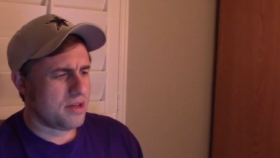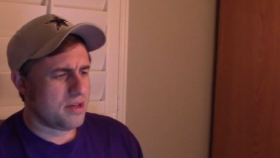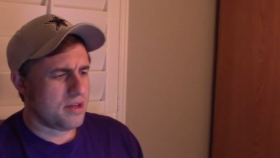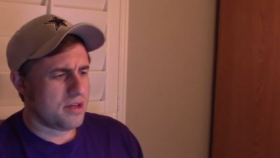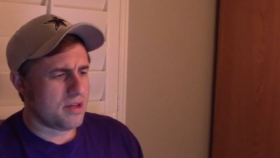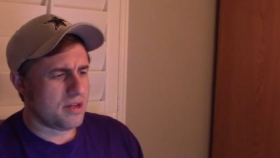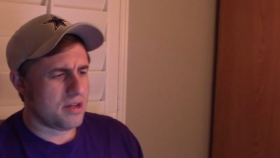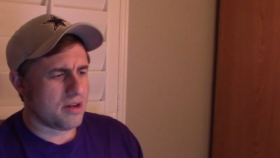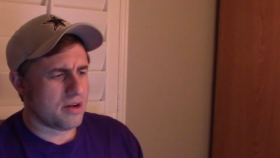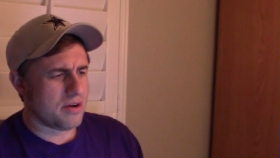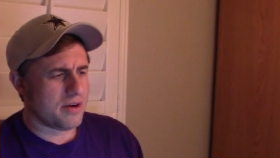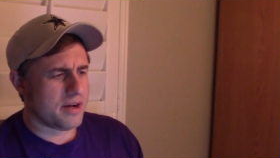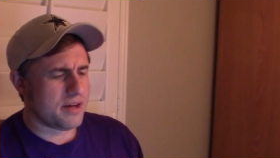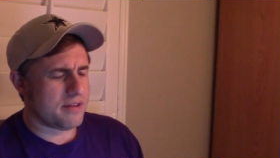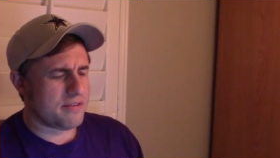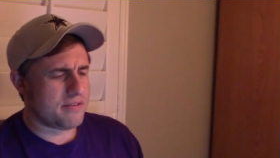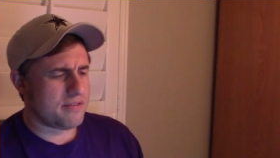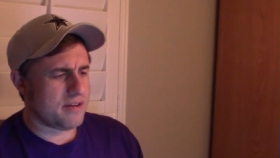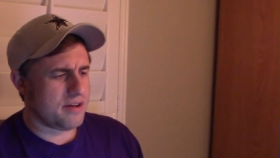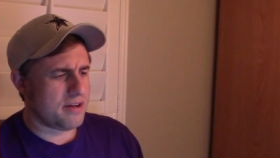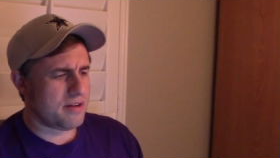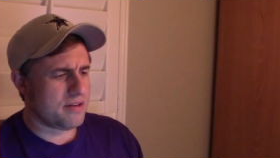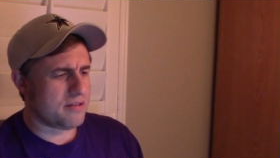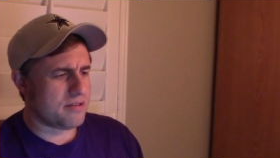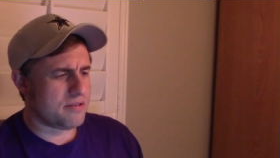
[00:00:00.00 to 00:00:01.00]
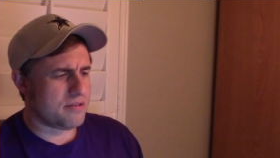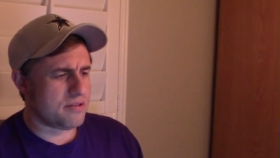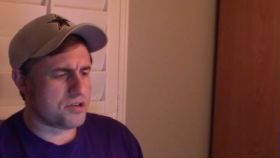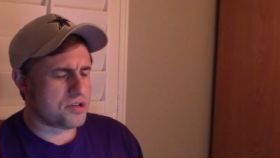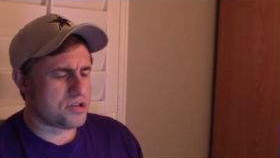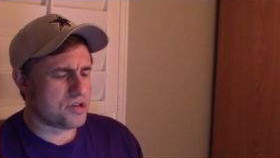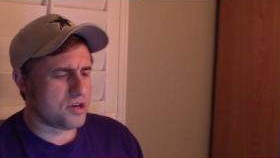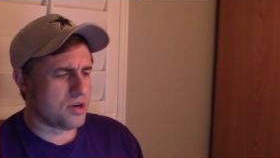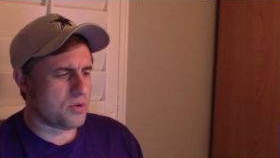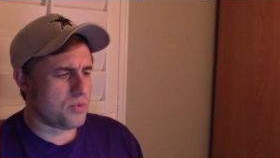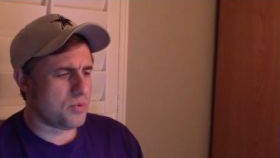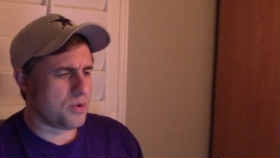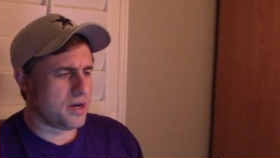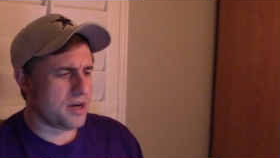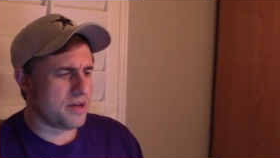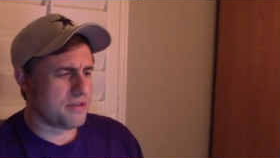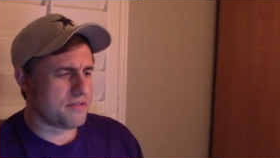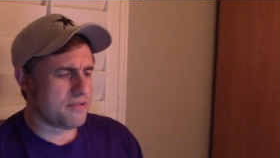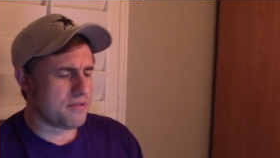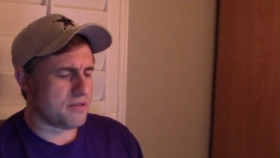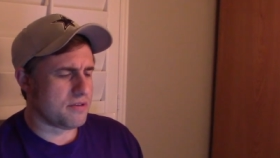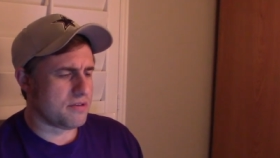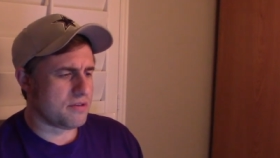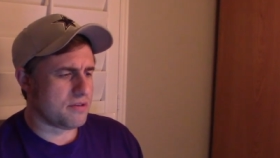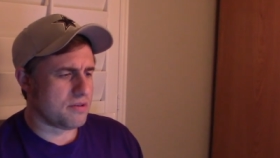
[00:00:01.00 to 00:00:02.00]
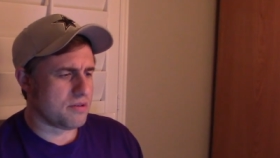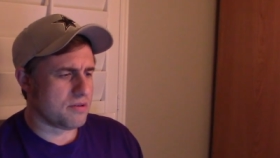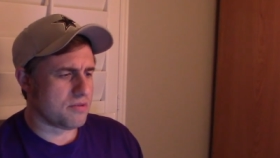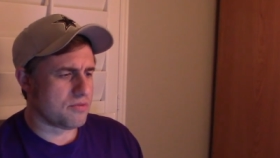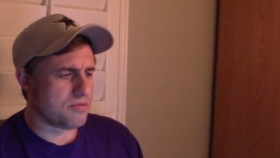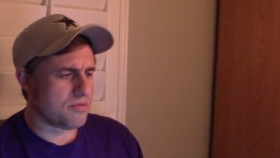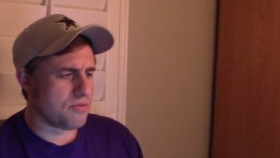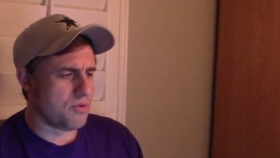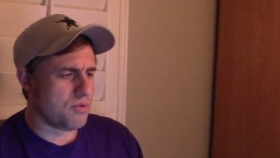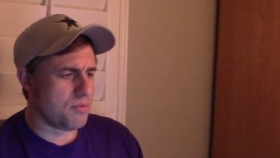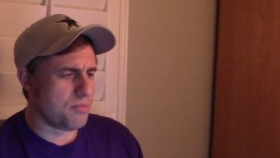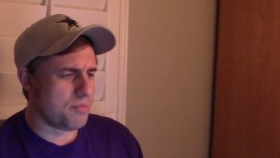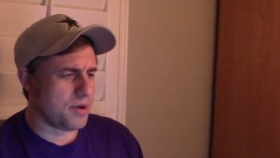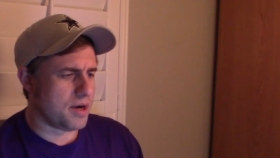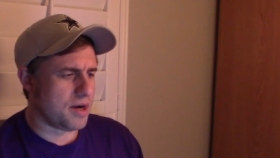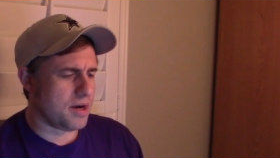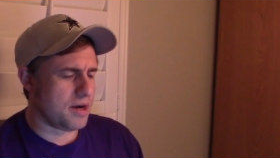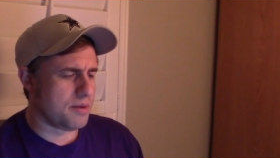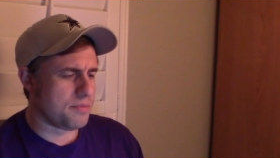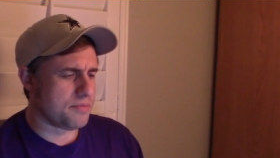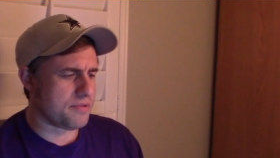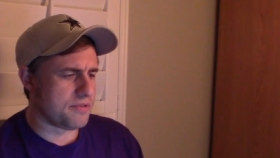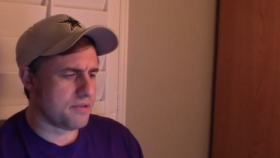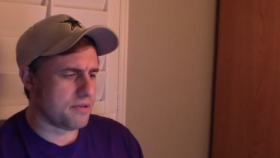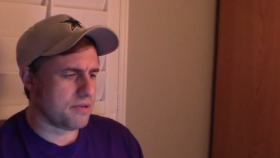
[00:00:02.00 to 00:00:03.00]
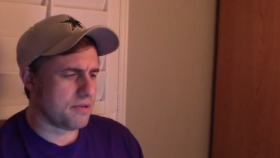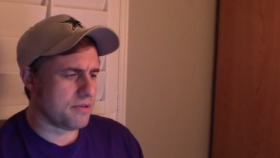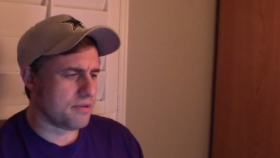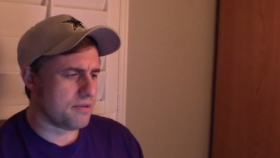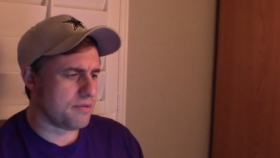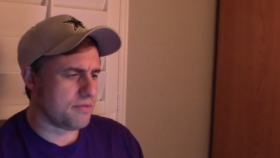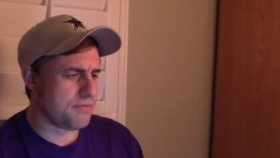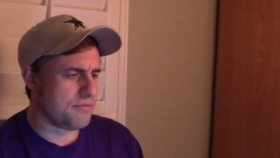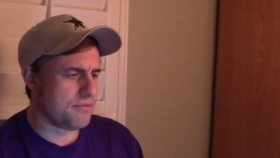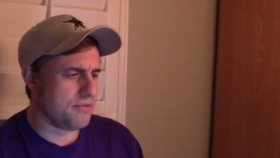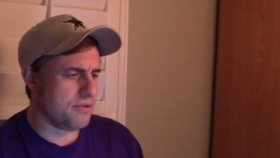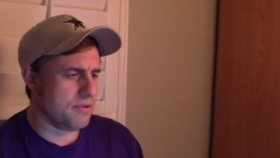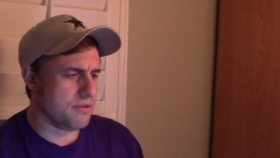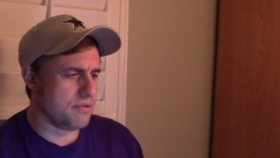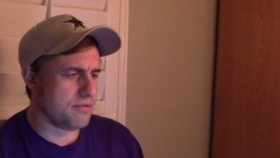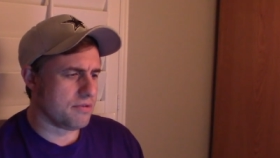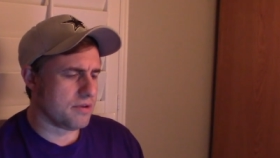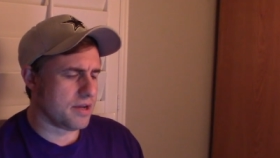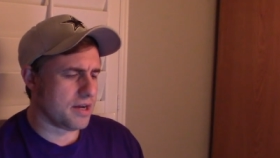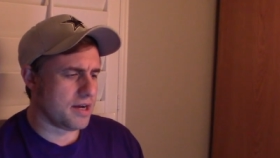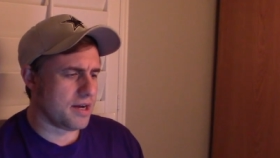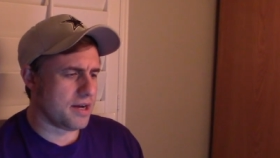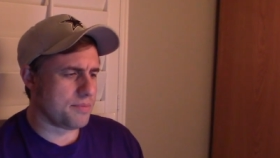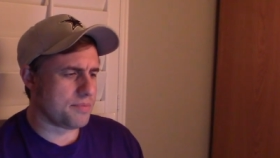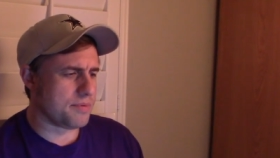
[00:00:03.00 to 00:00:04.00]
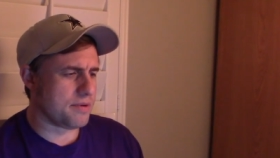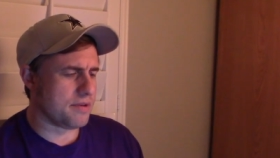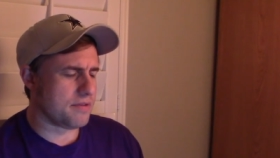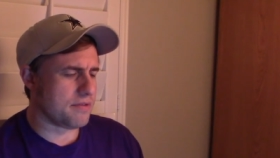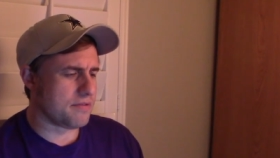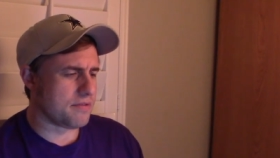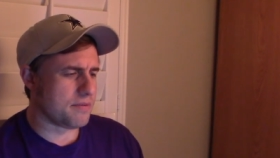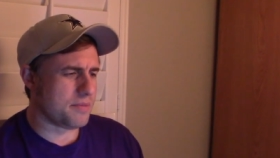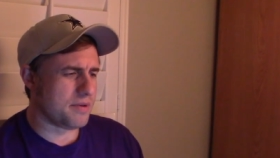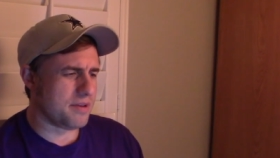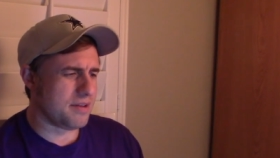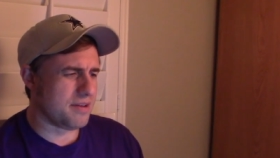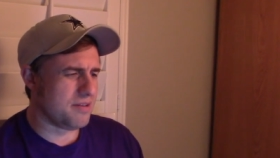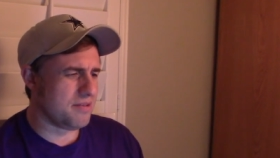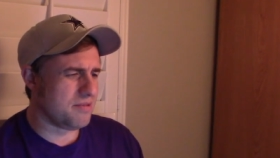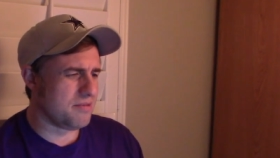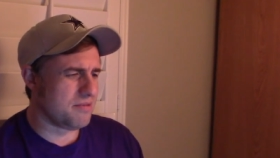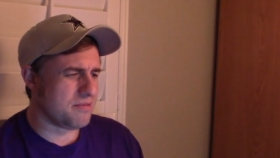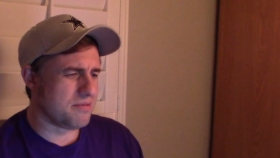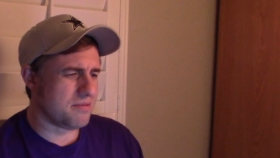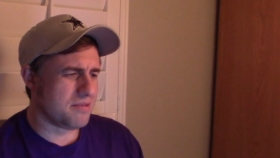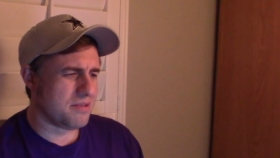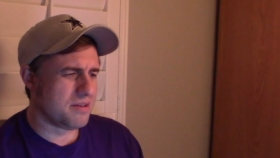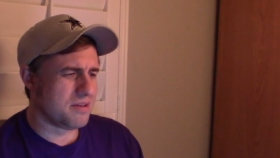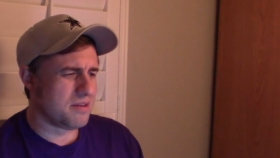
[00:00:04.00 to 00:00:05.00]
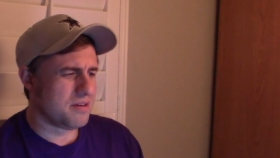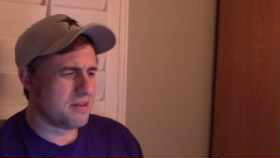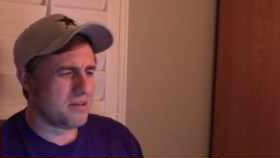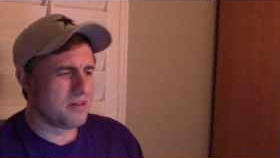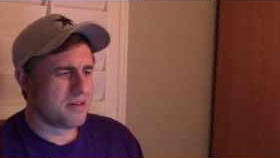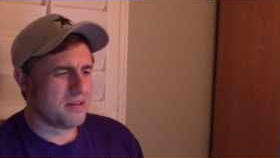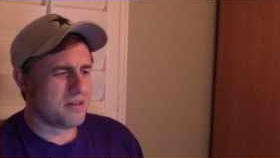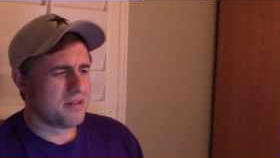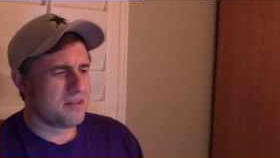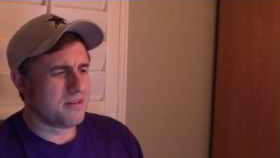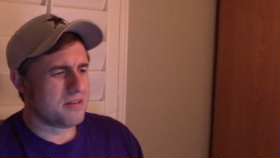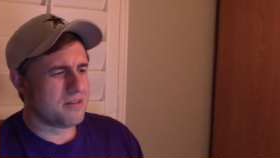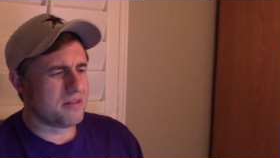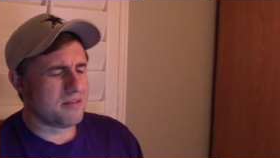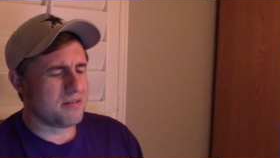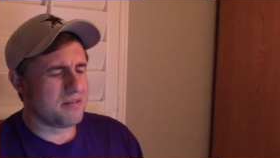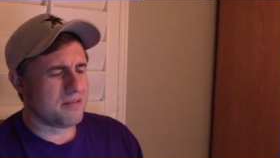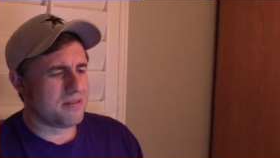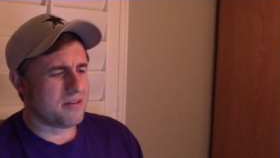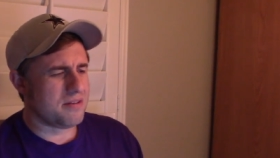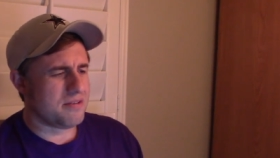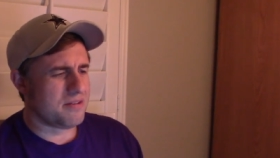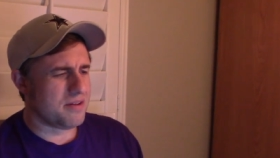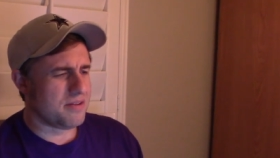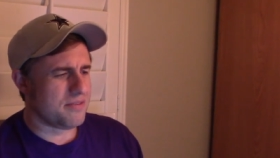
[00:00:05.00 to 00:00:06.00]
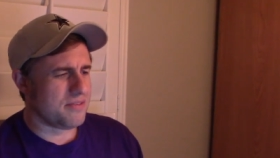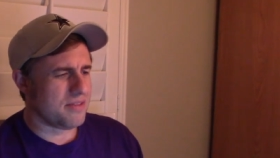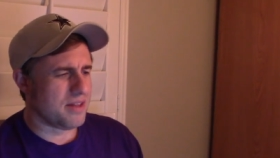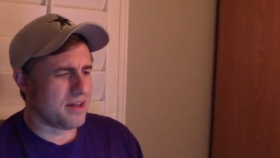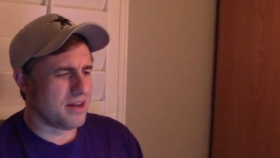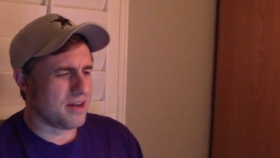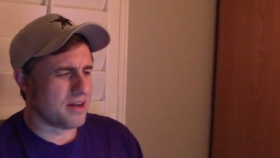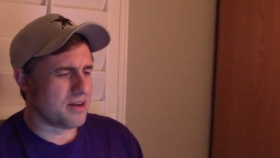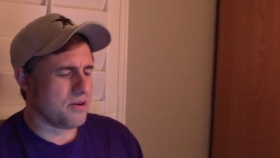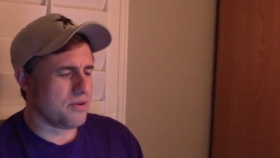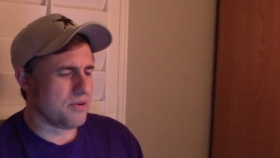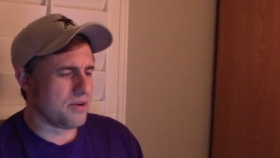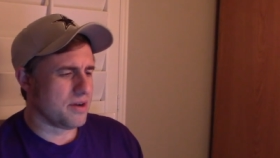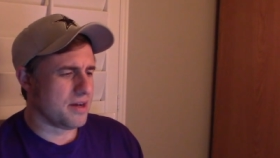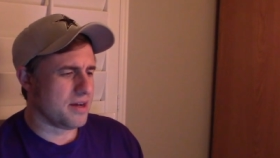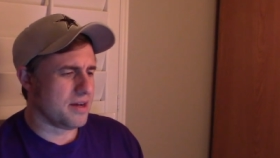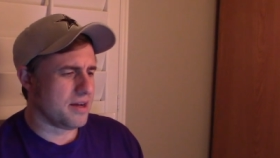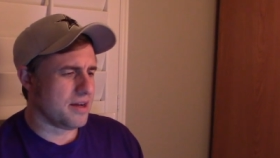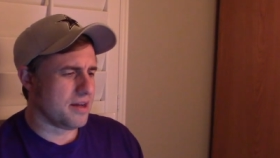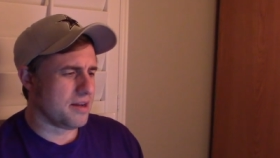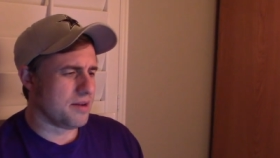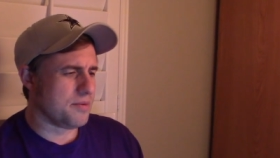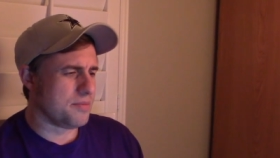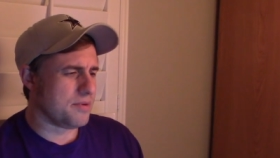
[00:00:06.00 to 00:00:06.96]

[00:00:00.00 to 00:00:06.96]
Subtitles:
You know, outside of Deshaun Watson, you know, throwing bombs to Fuller and Hopkins, I mean, they don't have a lot going on.